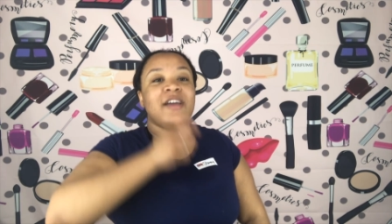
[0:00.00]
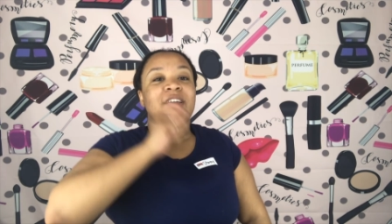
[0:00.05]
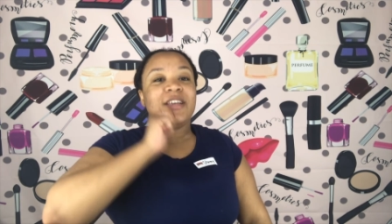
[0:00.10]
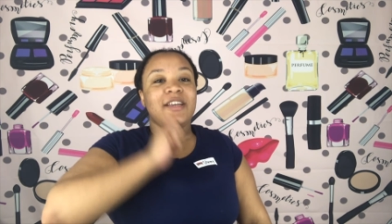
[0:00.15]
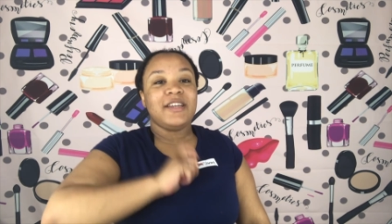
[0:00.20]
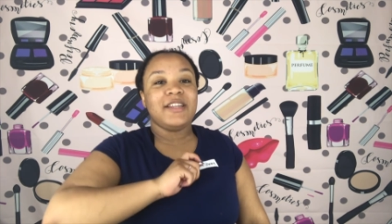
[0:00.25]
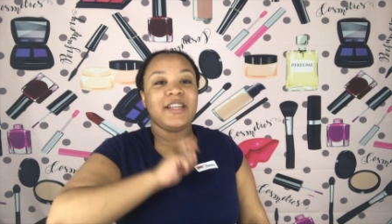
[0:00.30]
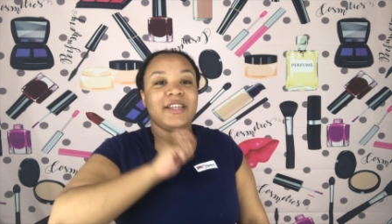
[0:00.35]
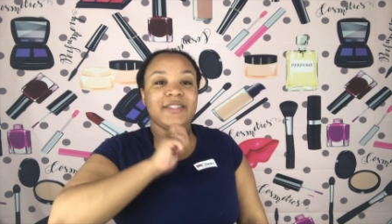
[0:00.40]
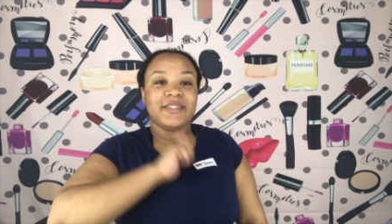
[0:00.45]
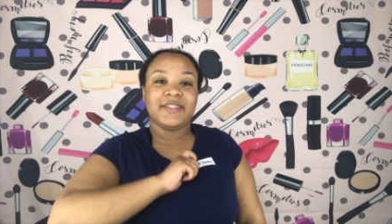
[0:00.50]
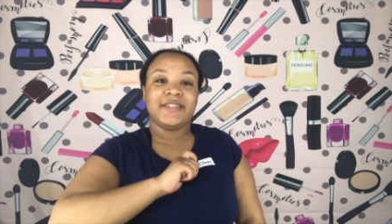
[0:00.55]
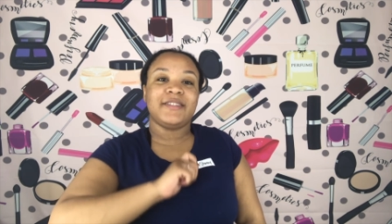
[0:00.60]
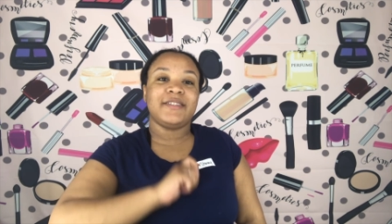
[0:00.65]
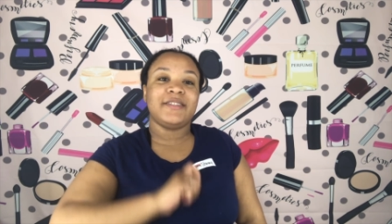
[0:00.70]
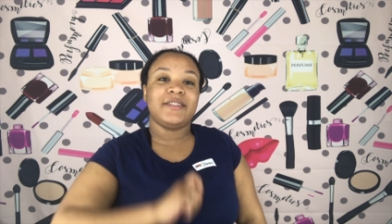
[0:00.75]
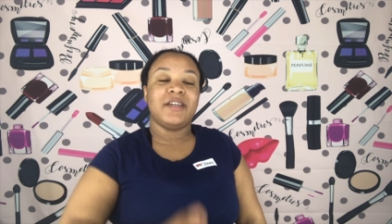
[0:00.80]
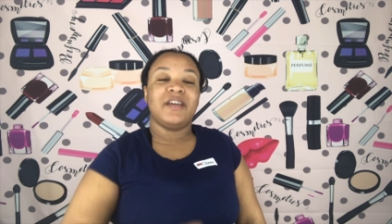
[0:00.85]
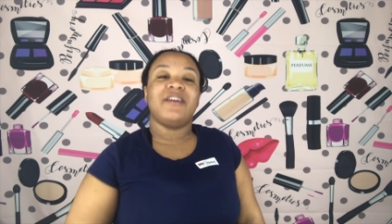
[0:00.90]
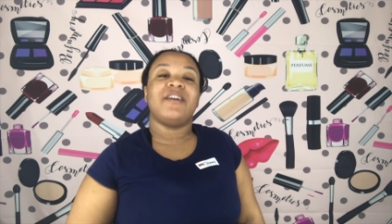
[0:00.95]
eating,
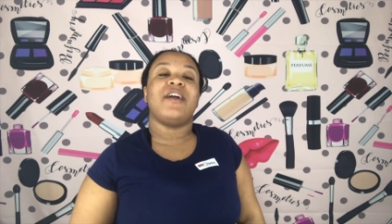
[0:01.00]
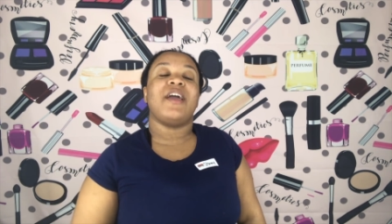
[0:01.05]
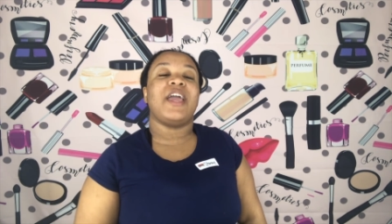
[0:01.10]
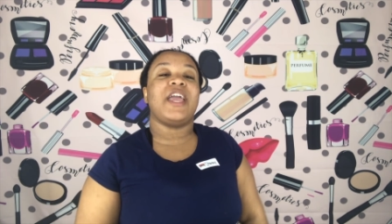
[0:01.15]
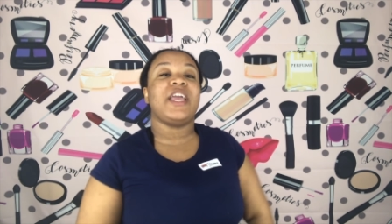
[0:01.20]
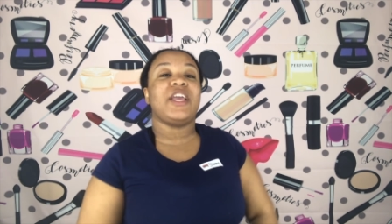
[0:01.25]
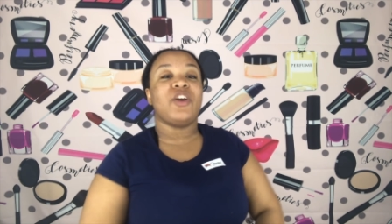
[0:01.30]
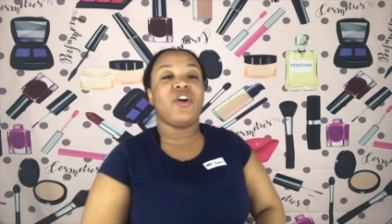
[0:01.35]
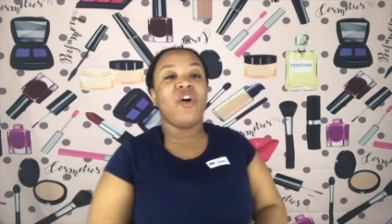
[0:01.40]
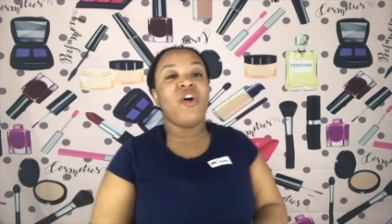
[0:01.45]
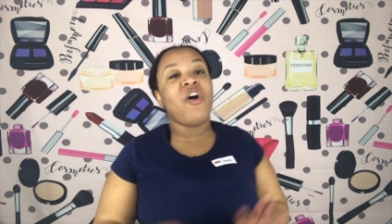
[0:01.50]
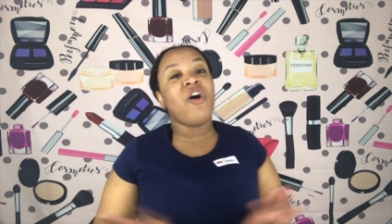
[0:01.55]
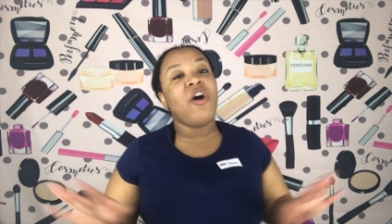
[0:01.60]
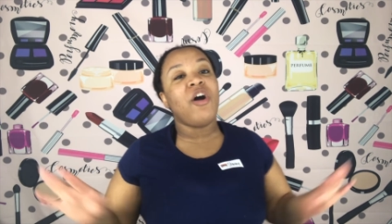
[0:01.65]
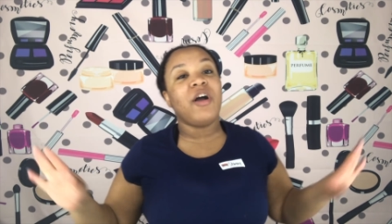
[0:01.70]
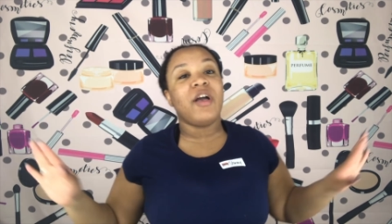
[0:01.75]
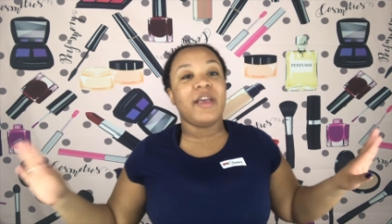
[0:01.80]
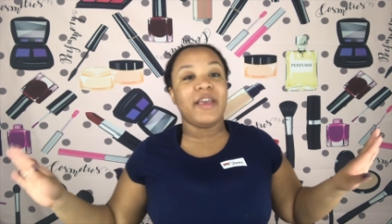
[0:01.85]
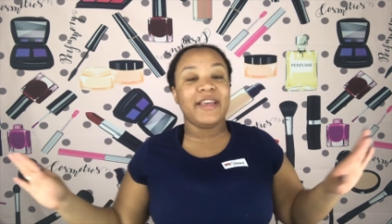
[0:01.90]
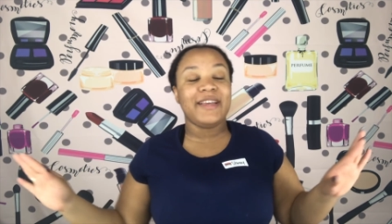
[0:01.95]
ate
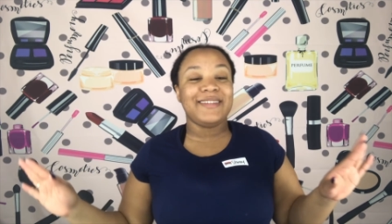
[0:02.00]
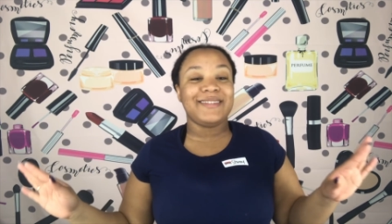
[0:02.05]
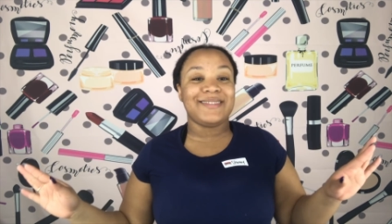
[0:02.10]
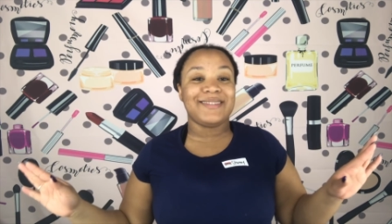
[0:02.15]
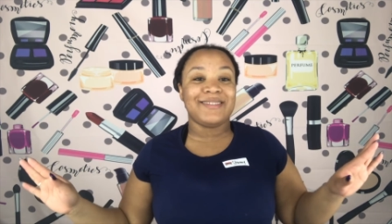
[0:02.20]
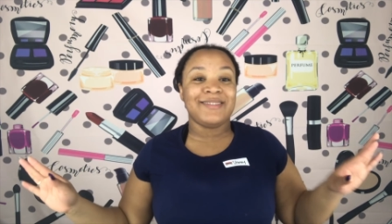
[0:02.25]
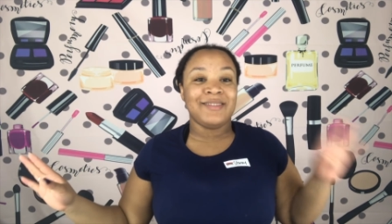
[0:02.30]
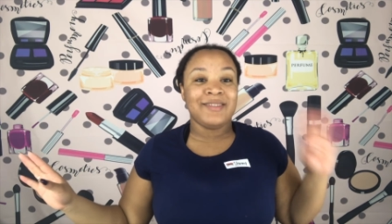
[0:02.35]
all eight